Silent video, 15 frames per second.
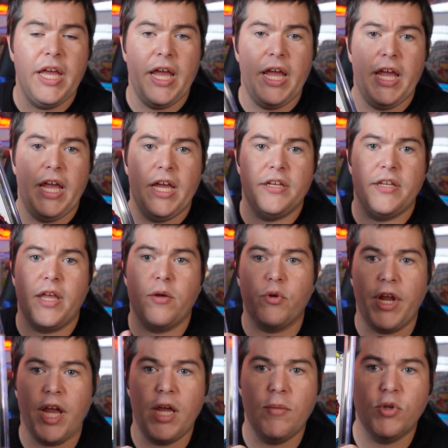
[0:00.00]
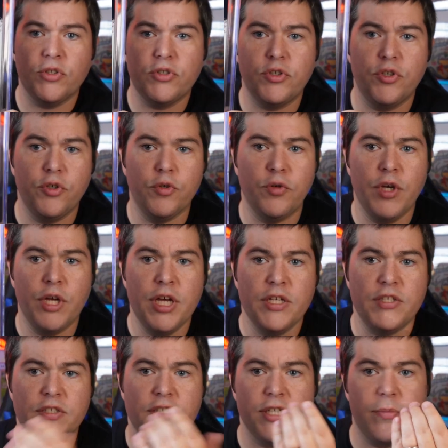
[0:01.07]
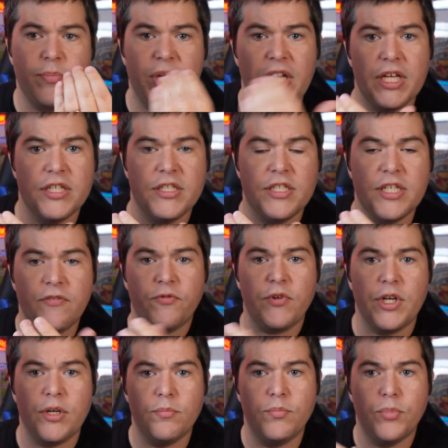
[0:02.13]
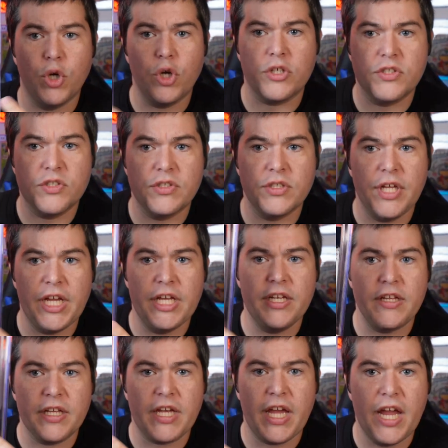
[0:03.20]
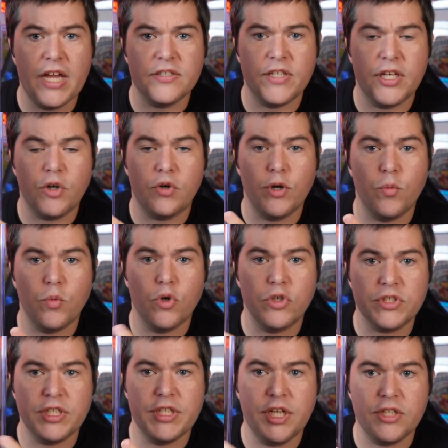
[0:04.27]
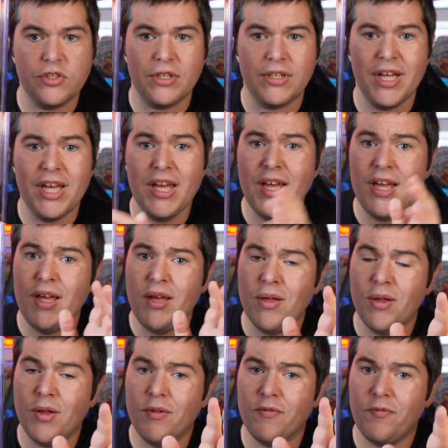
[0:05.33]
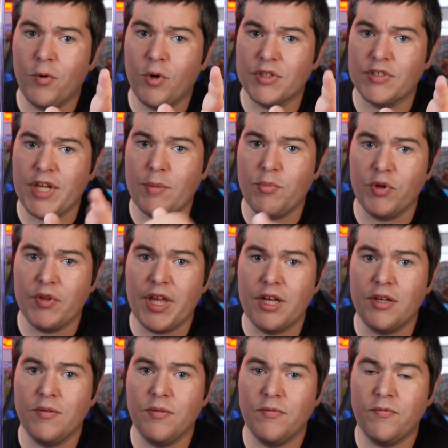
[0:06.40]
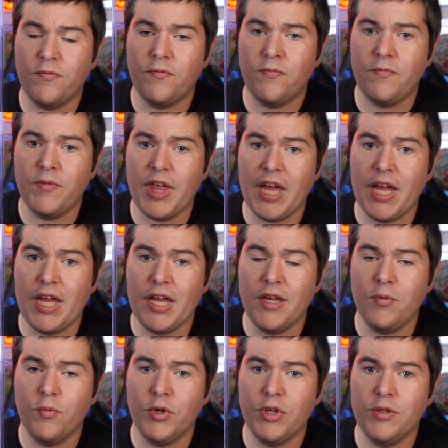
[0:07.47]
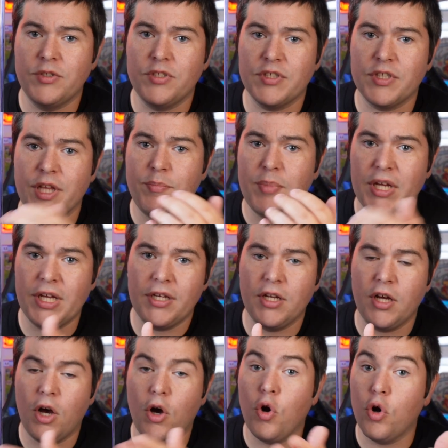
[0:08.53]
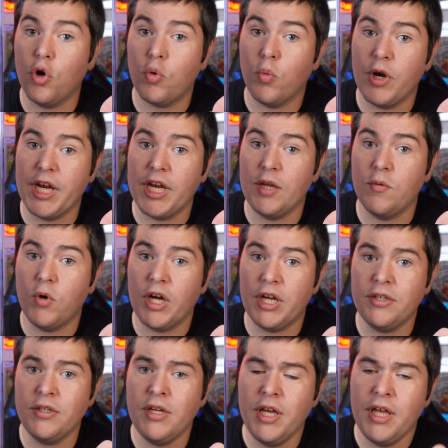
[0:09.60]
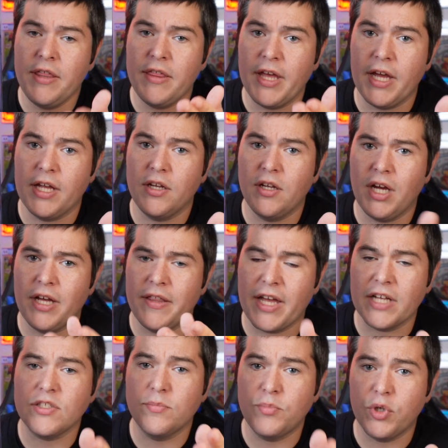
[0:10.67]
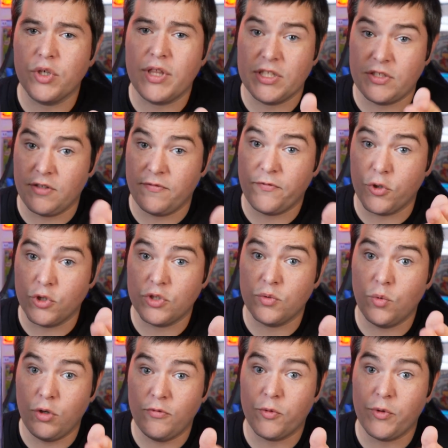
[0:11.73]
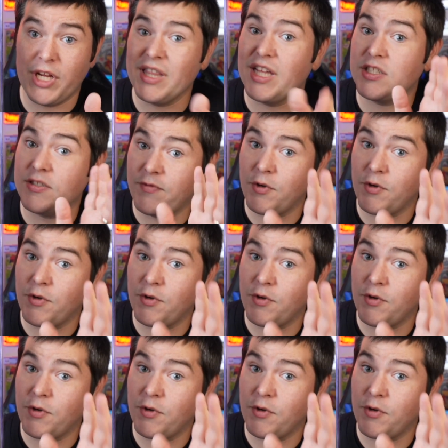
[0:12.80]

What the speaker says: and they were able to slip in different books into the case that are in worse condition. For example, they they would slip in a Hulk 181. That's a book that's the first Wolverine. That's a